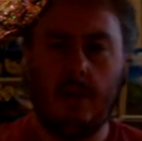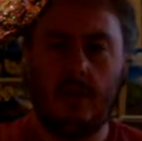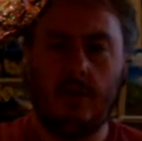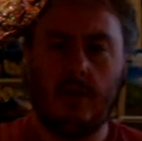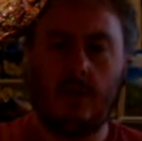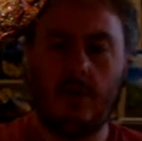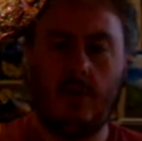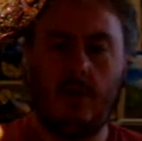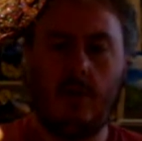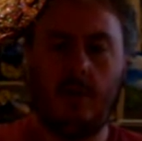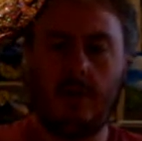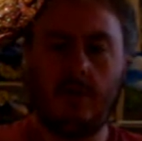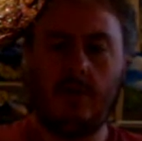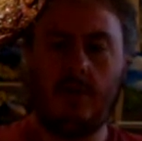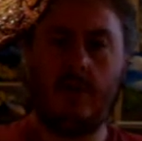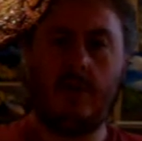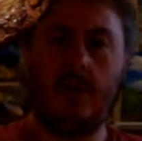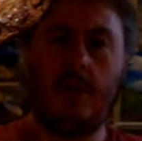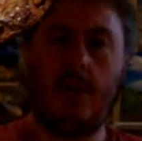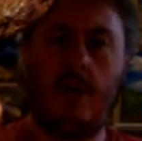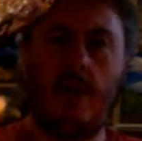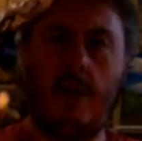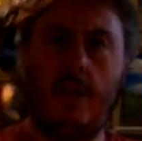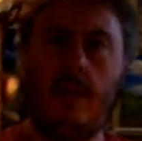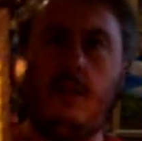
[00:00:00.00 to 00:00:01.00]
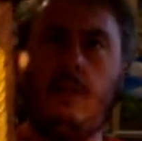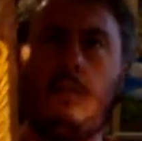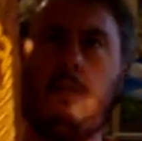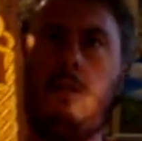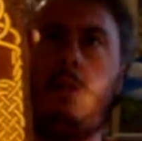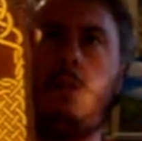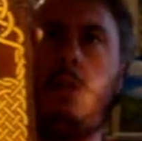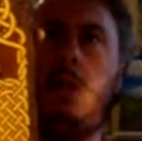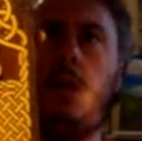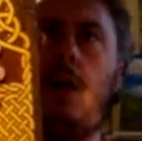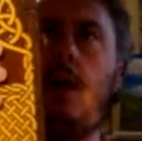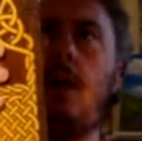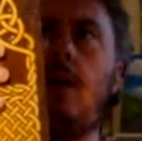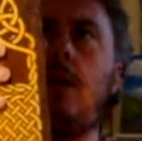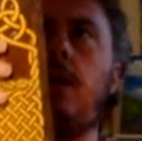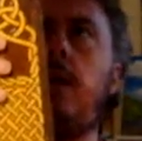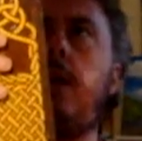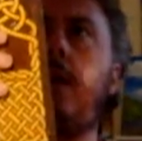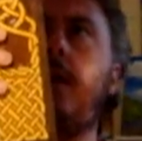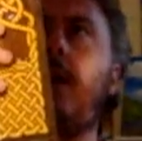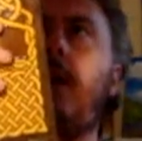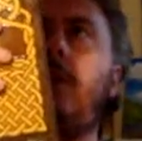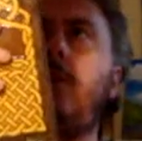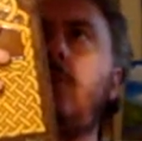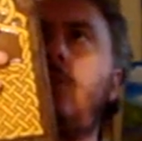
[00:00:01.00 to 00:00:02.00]
So I just thought
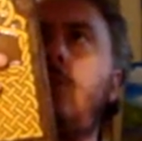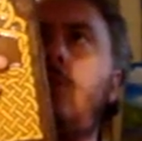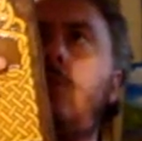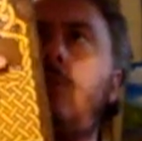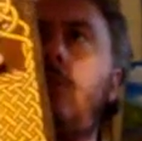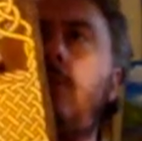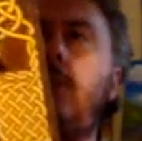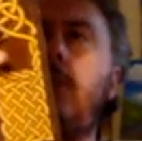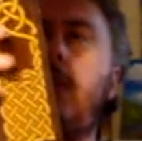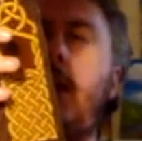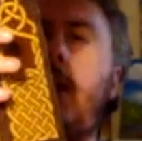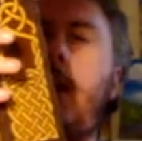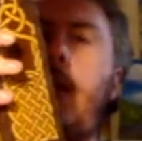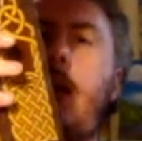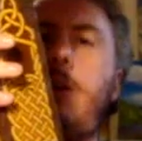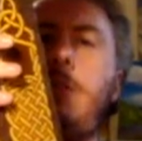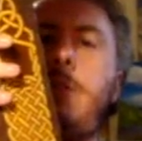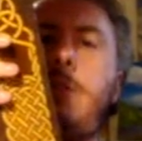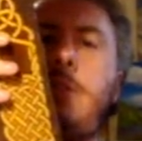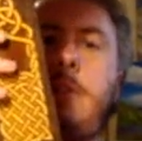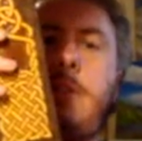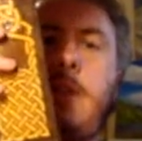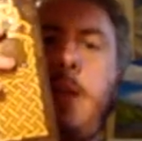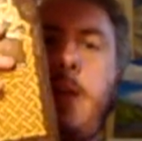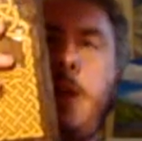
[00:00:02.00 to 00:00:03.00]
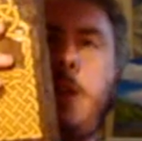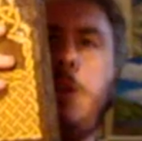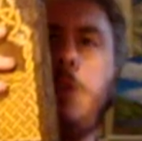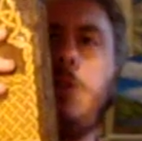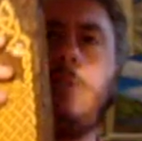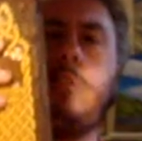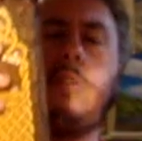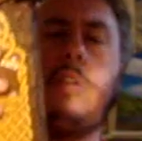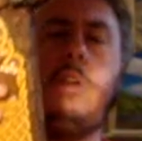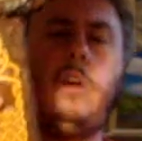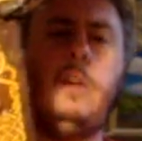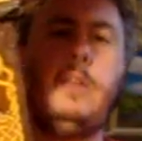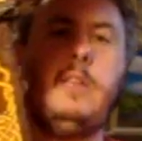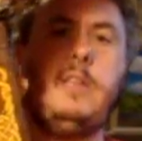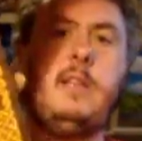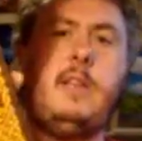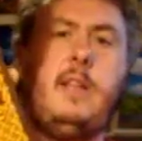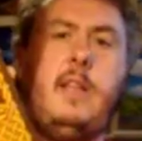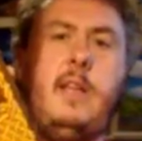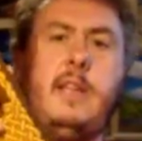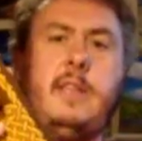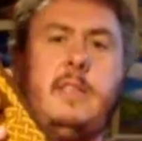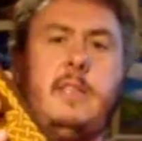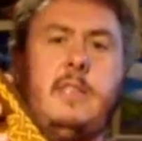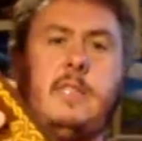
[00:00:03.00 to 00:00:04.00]
I just dug that out today. I just thought you'd
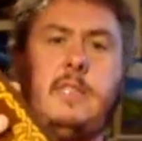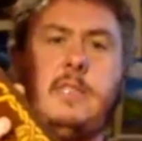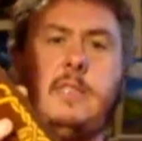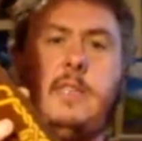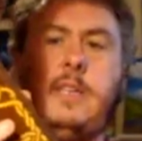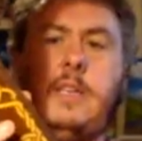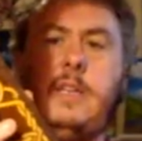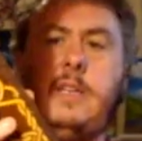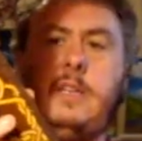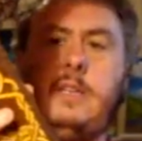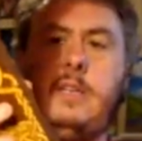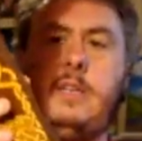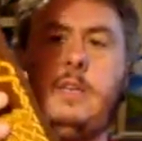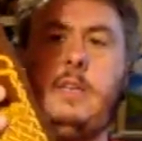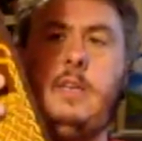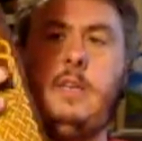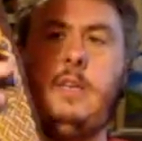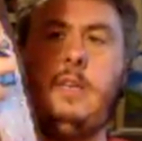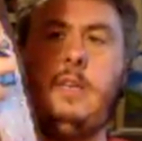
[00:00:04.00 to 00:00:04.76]
like to see it.